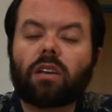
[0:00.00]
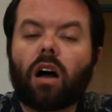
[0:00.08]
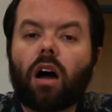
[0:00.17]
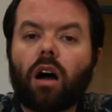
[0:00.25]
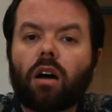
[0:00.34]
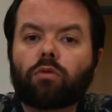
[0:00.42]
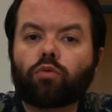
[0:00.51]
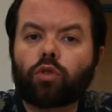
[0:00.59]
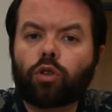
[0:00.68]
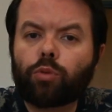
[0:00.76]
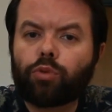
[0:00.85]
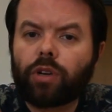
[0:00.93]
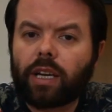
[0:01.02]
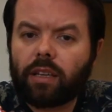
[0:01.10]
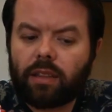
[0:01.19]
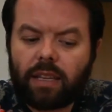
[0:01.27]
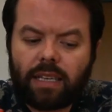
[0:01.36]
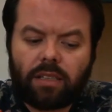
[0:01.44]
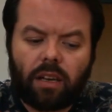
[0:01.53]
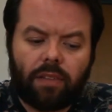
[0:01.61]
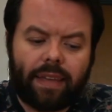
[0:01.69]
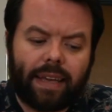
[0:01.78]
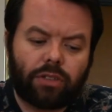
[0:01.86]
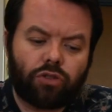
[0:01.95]
our rubric. These are
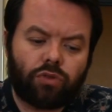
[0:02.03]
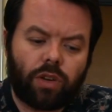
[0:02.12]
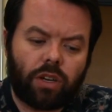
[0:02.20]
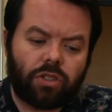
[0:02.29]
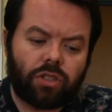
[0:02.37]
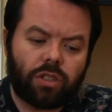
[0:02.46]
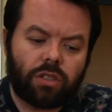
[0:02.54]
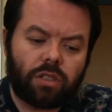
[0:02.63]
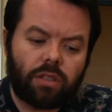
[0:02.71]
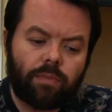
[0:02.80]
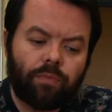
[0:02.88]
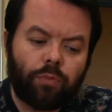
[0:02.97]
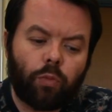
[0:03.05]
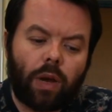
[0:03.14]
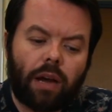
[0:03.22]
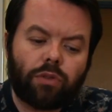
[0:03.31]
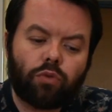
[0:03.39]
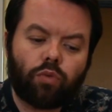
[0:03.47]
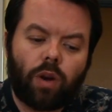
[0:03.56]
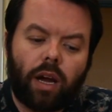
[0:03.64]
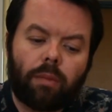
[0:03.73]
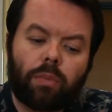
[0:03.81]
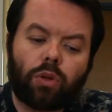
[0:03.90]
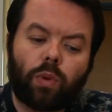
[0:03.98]
the instructions. We have to
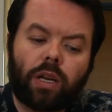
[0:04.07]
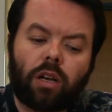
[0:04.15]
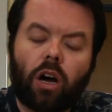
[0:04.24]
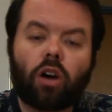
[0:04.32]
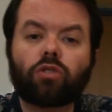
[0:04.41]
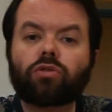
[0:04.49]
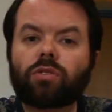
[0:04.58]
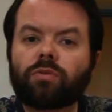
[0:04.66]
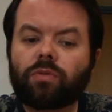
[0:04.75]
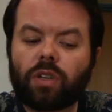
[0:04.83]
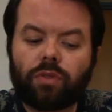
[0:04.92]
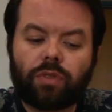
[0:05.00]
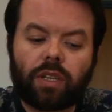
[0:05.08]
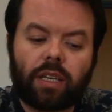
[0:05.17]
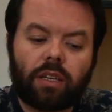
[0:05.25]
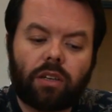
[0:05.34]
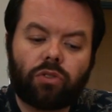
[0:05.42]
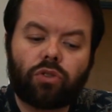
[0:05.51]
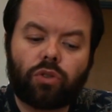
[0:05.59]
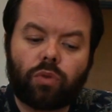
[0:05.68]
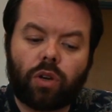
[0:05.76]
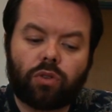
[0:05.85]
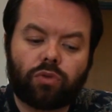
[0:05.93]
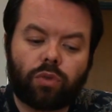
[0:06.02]
write between 150 and
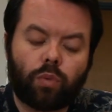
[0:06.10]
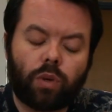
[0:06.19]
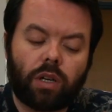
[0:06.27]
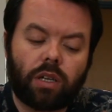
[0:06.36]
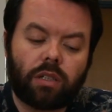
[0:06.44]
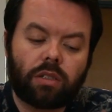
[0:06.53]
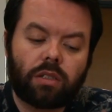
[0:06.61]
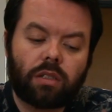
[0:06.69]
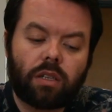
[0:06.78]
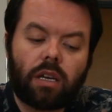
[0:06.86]
200 words.